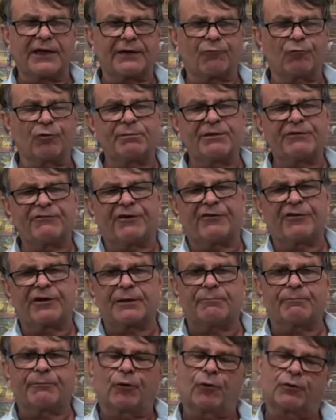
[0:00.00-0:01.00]
would be very
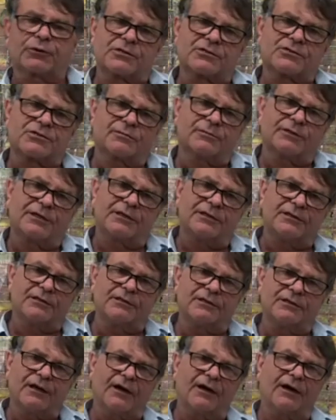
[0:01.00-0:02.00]
important to me.
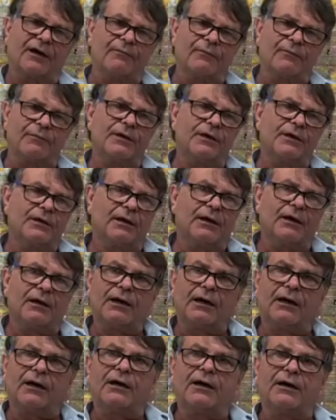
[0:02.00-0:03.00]

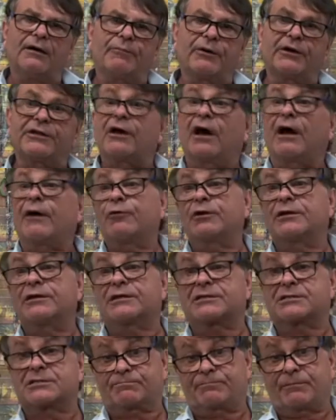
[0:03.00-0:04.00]
But I
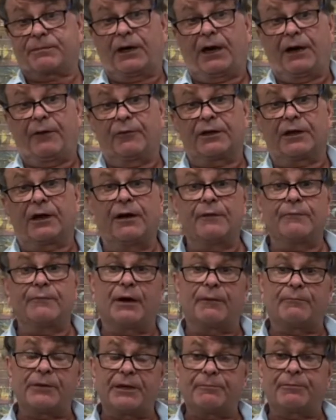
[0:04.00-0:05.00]
would
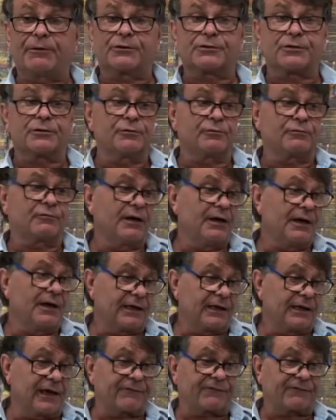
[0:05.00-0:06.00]
hope people do
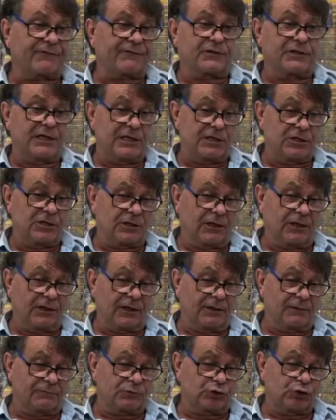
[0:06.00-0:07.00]
get the
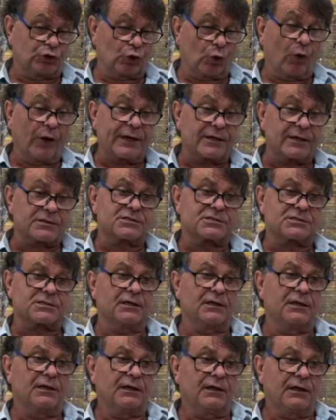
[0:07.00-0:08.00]
joyous
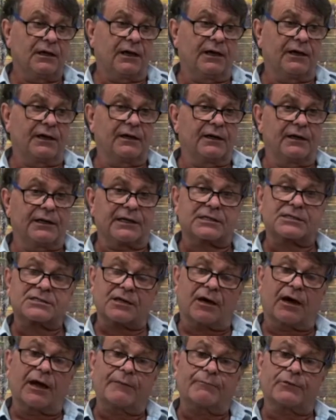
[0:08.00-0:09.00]

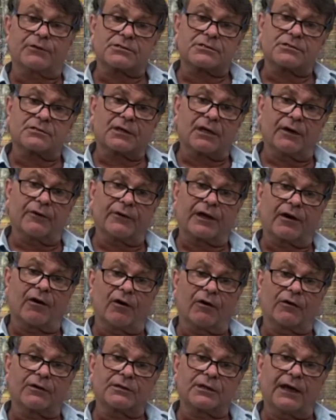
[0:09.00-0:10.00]
excitement going
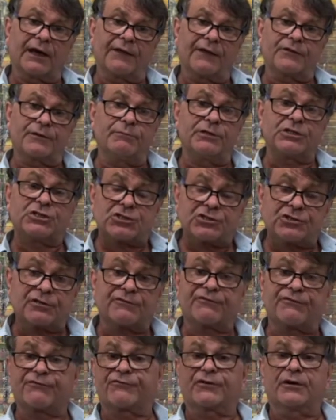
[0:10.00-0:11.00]
on and the mischief
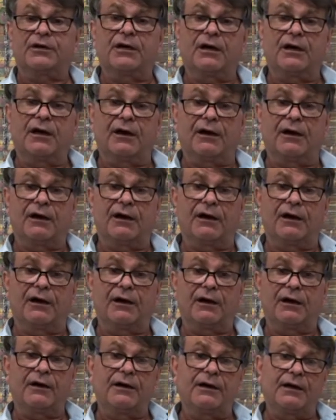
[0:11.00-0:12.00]

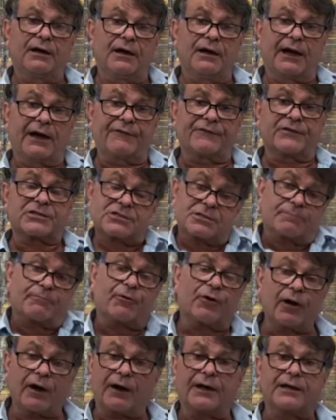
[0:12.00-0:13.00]
and the
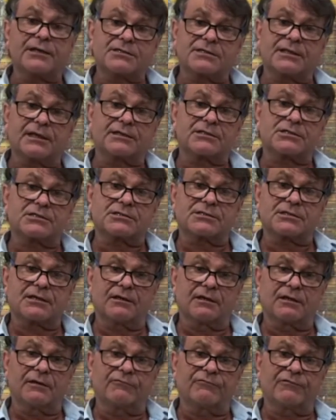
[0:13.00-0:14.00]
surprise. That's
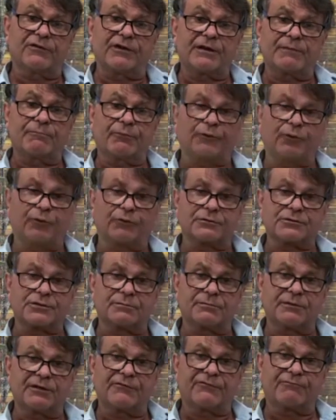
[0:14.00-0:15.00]
very important to
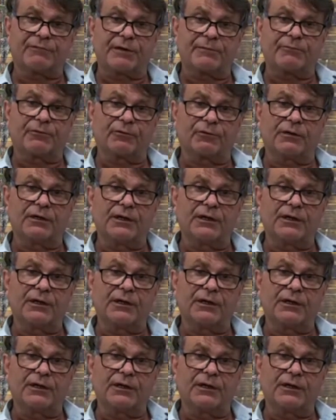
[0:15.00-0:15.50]
me if people